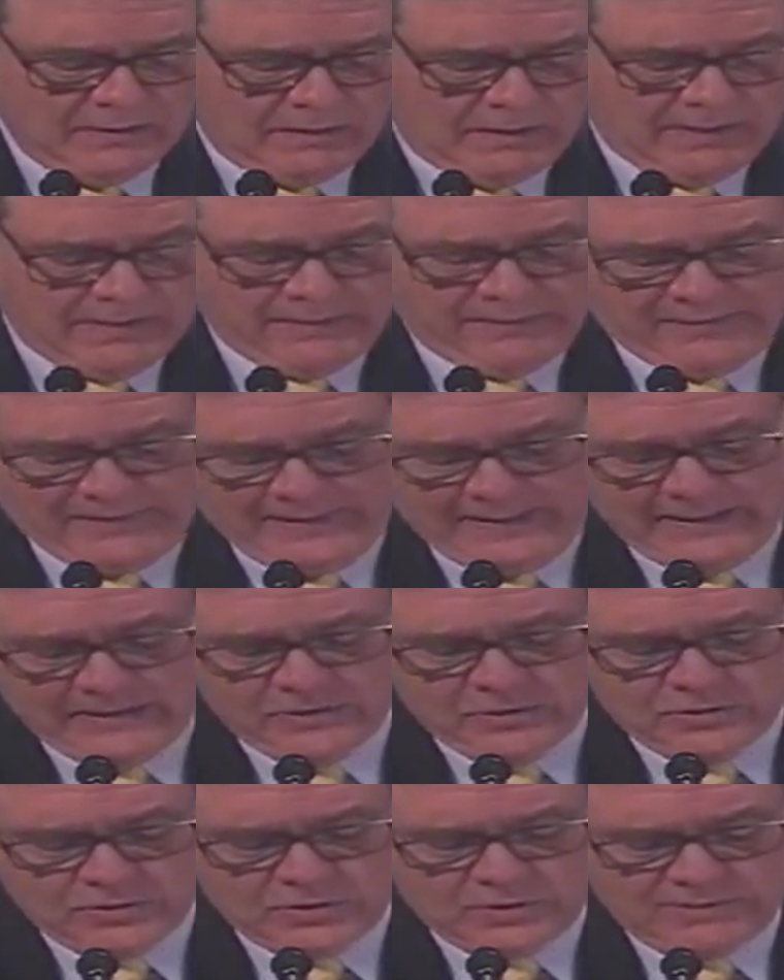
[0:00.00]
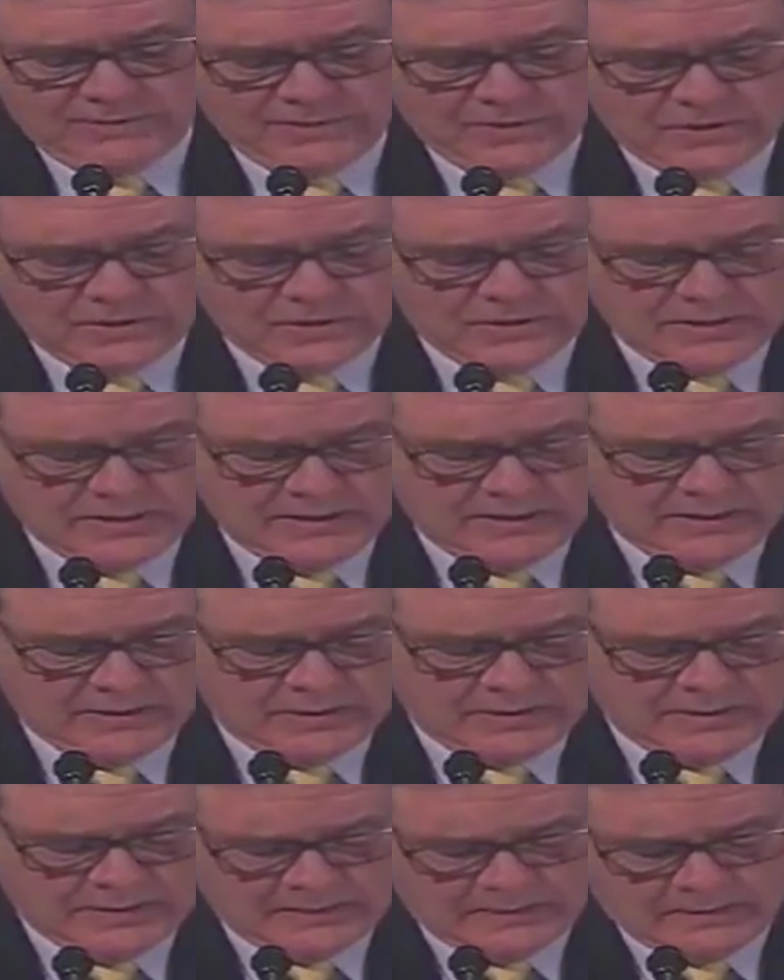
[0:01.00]
on the Financial Services
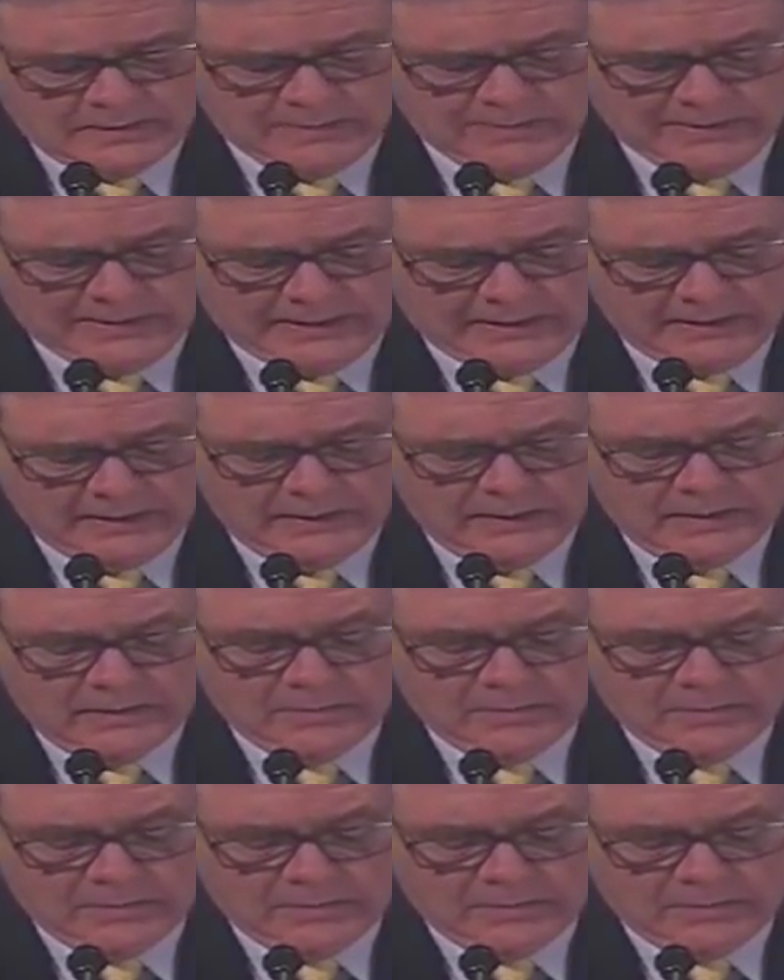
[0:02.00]
Committee,